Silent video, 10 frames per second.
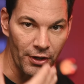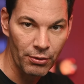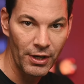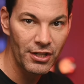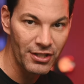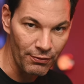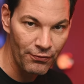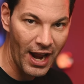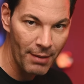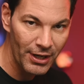the creases in
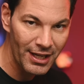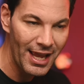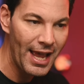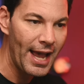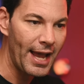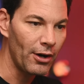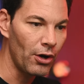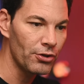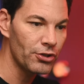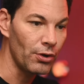fabric, and
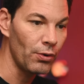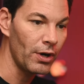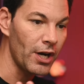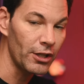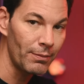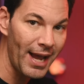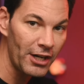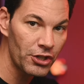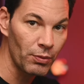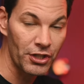also color
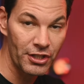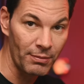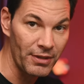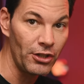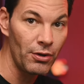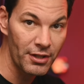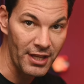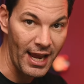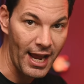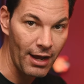match, which is something new that
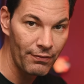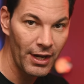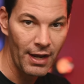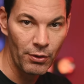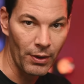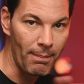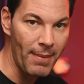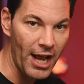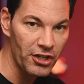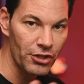they have. If you want to
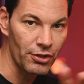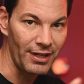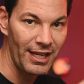match a certain